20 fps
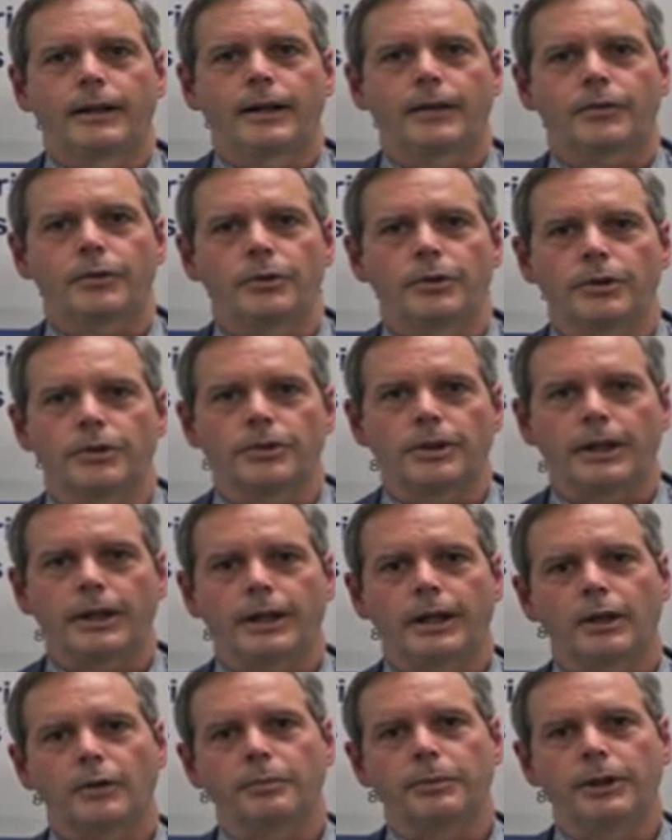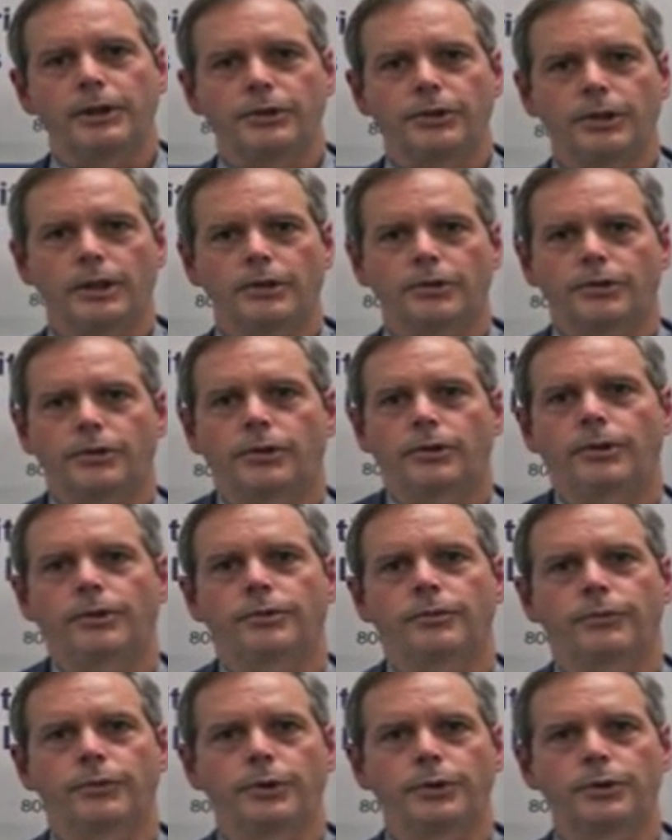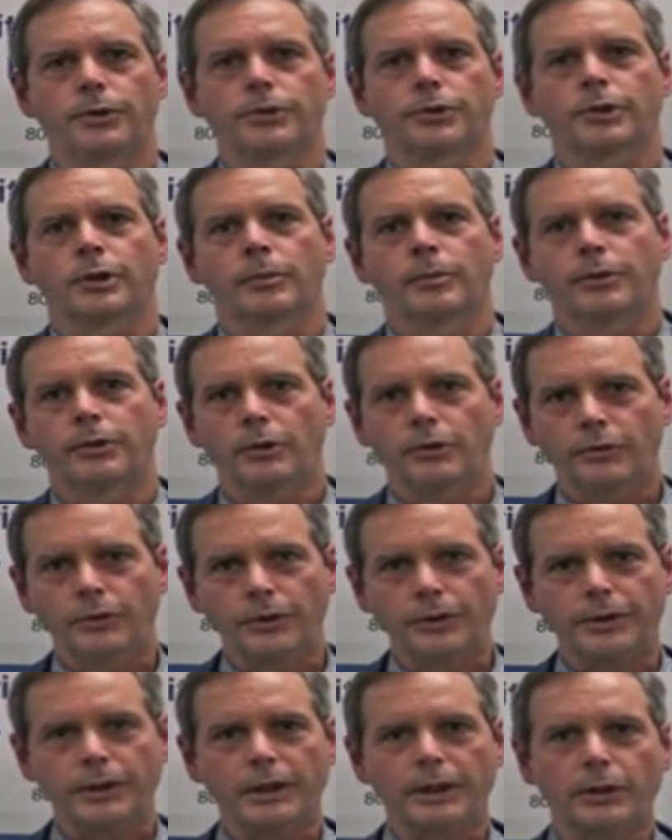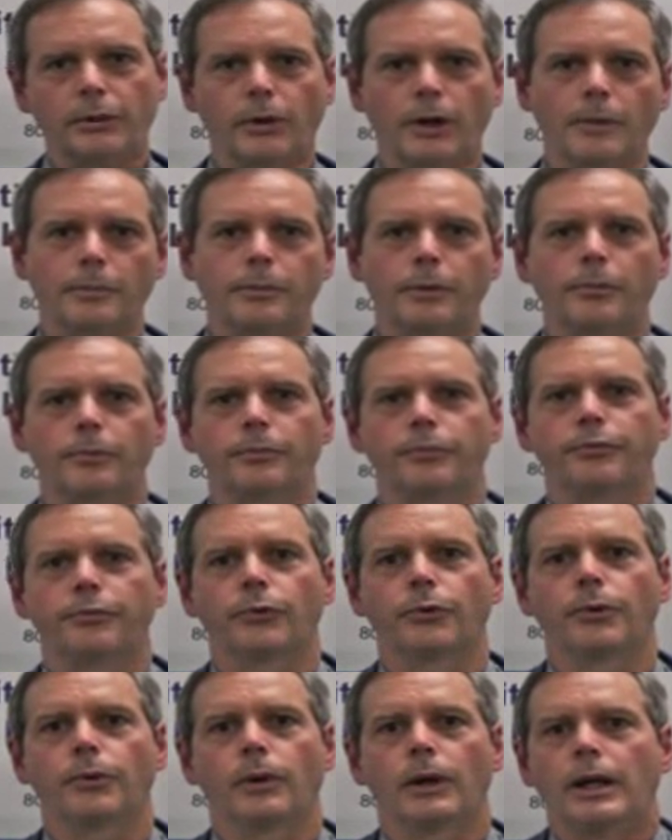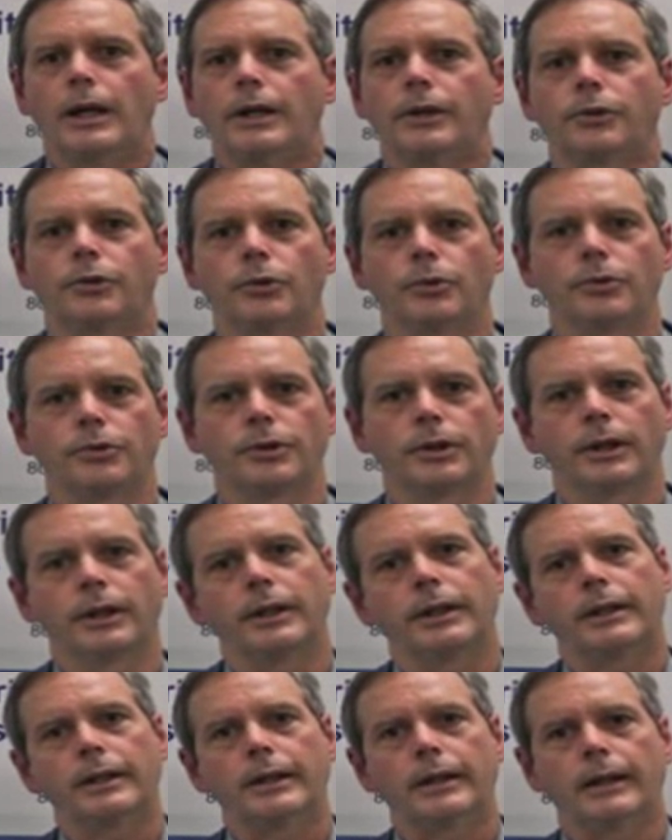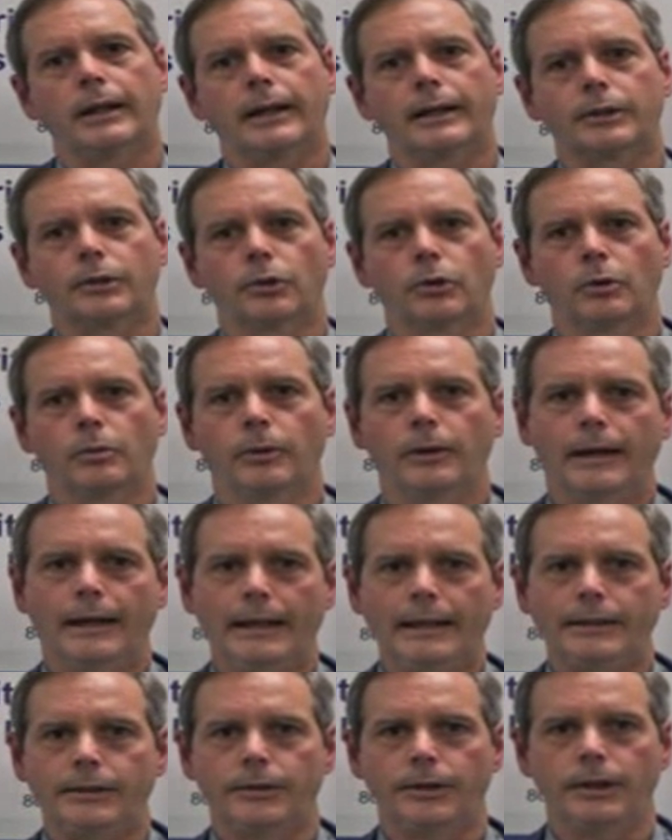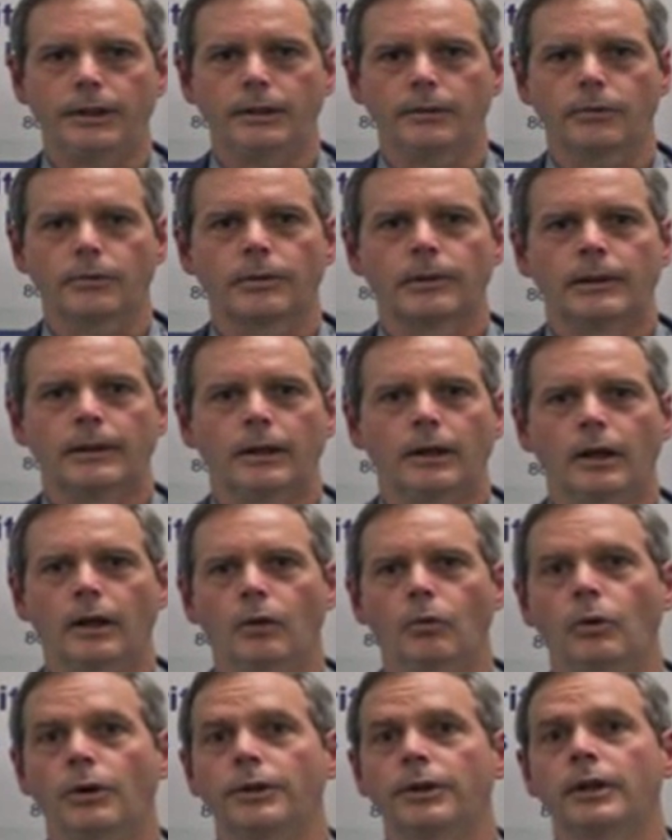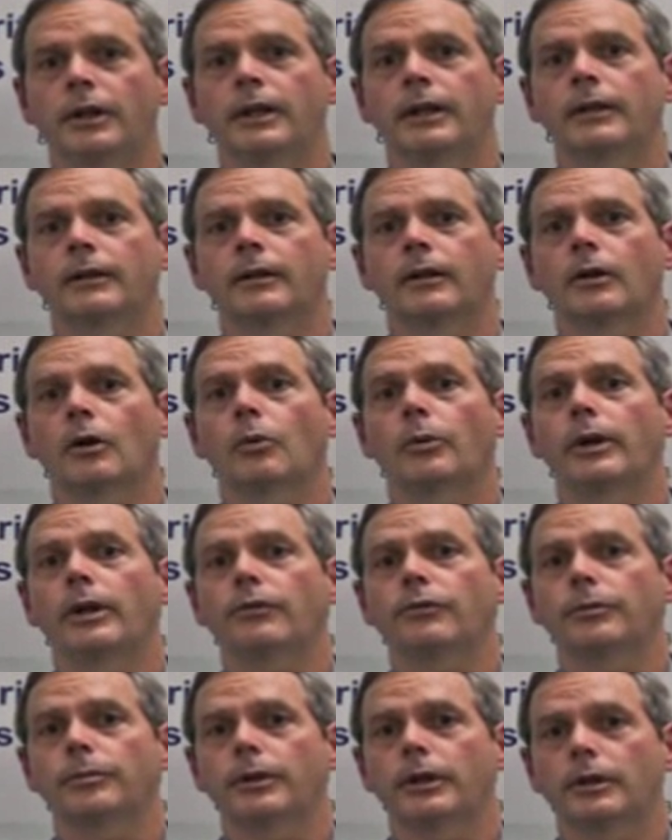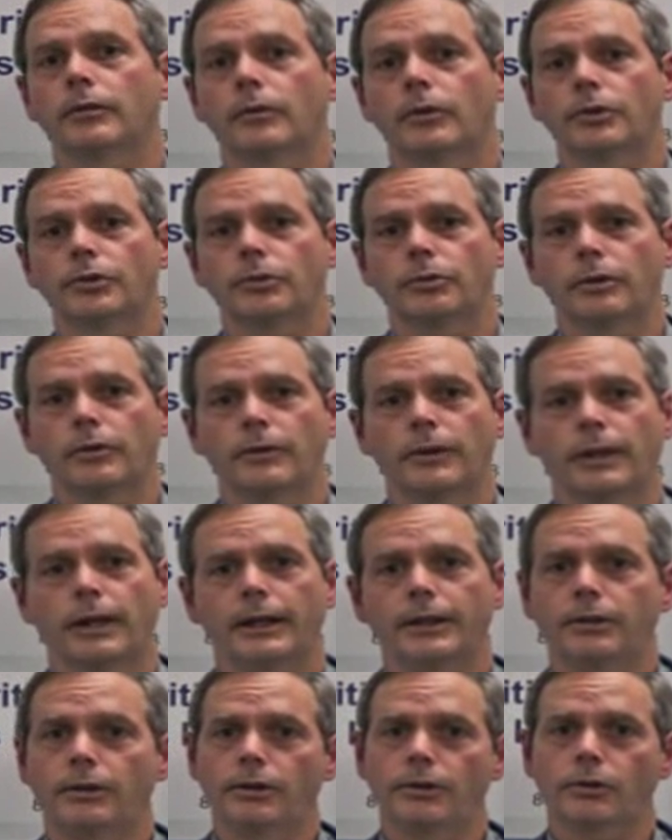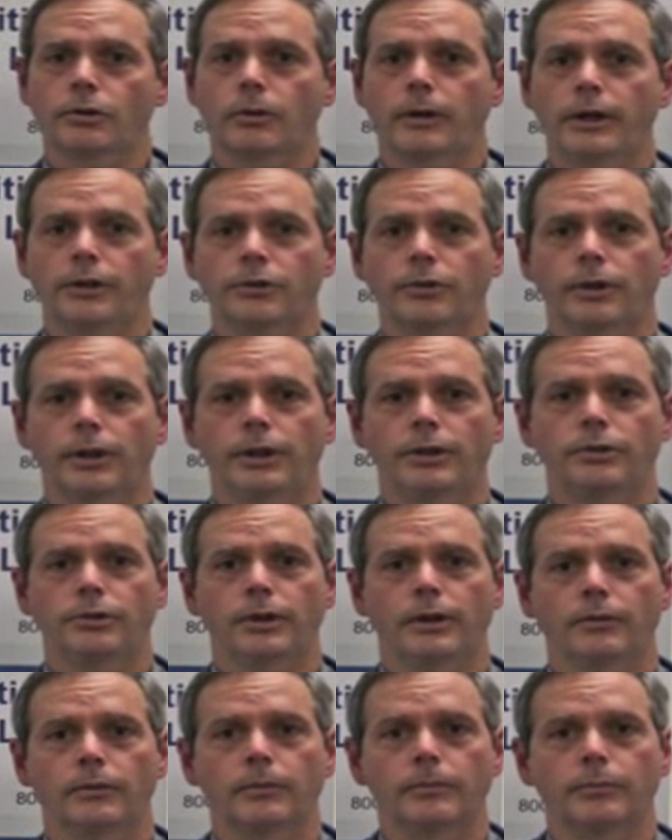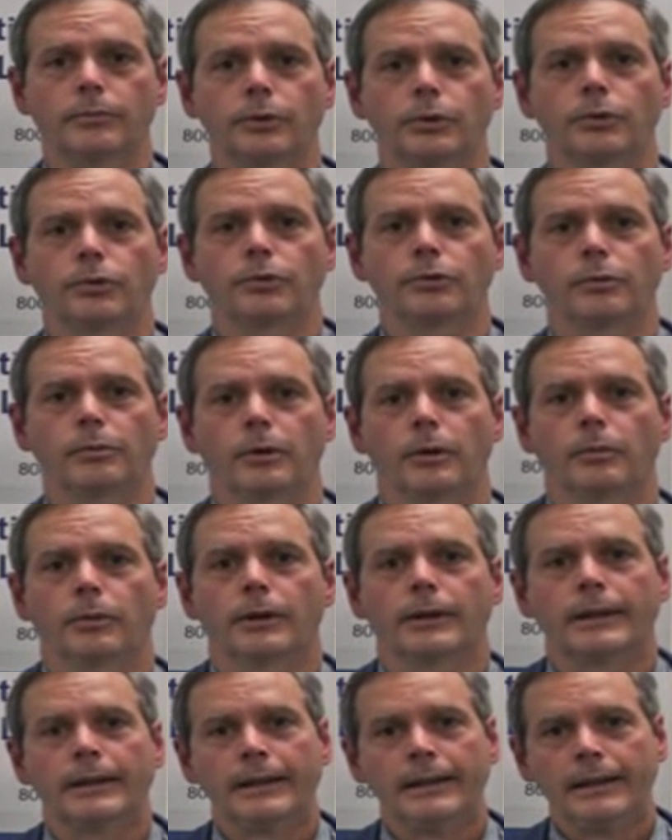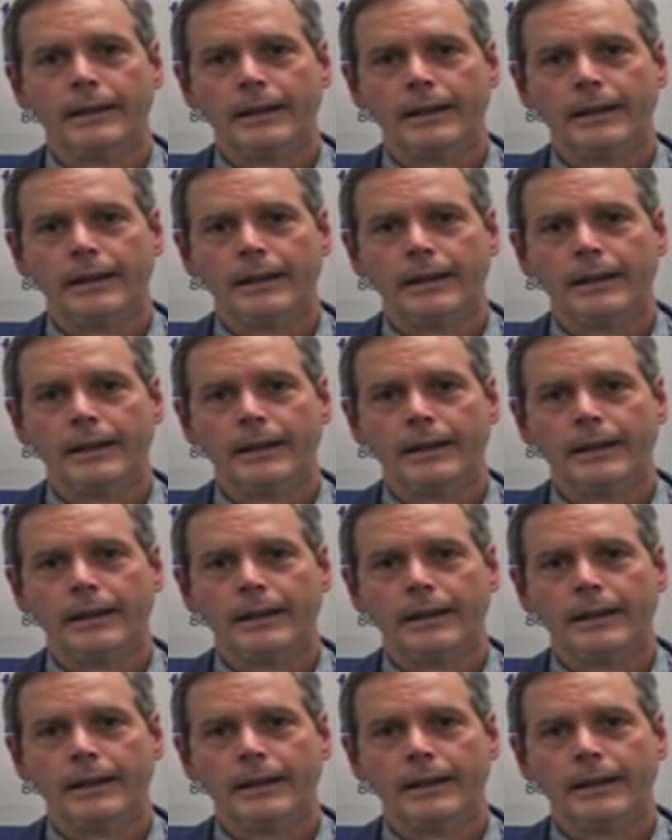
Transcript: Good afternoon, this is Dan Howe, PTI Securities and Futures, coming to you for your daily wrap-up for Tuesday, October 18th. One day away from the anniversary of the 19th crash in '87, but who's remembering?